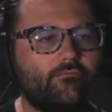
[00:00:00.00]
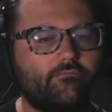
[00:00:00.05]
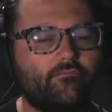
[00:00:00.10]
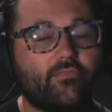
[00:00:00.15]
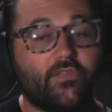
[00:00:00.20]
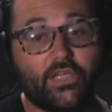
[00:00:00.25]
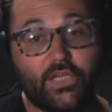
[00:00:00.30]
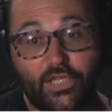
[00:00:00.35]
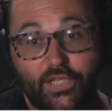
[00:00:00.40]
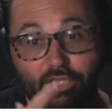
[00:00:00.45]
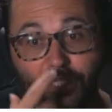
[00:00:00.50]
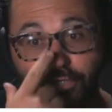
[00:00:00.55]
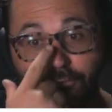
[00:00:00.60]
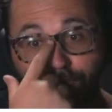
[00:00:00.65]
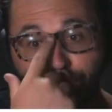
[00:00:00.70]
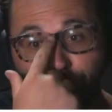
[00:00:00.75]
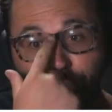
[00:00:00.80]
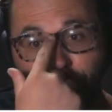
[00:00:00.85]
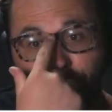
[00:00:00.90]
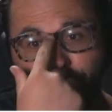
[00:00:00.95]
Yeah,
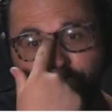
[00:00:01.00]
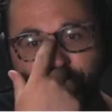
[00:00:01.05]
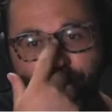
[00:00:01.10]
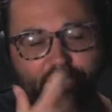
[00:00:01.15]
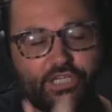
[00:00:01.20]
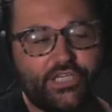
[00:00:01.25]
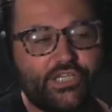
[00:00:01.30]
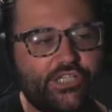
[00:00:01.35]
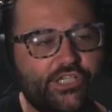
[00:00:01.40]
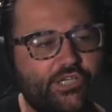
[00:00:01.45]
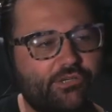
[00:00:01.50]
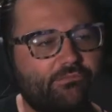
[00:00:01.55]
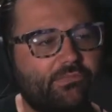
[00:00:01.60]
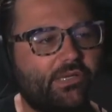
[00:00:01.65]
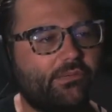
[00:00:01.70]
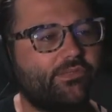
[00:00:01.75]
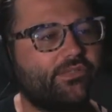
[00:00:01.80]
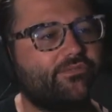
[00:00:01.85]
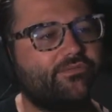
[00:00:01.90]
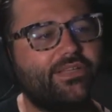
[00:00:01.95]
make sure you shouldn't be
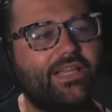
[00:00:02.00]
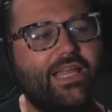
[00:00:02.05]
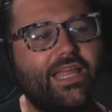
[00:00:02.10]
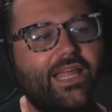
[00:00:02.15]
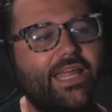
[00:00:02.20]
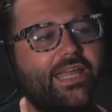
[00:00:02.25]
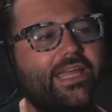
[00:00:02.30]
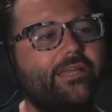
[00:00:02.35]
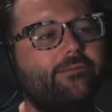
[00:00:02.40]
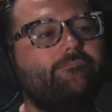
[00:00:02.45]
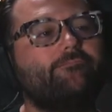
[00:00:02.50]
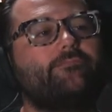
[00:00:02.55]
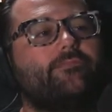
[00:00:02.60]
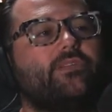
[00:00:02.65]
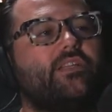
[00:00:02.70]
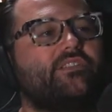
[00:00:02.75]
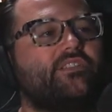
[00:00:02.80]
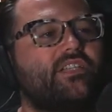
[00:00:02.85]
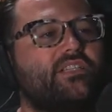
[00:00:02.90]
able to fly unless his